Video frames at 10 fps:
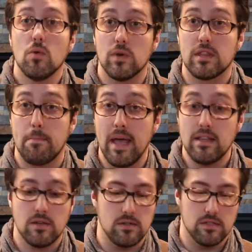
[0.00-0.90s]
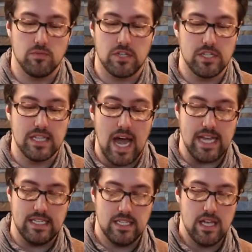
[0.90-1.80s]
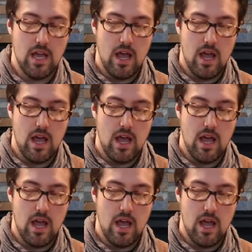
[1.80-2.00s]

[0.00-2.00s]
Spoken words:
with the Pentacles, which is nice.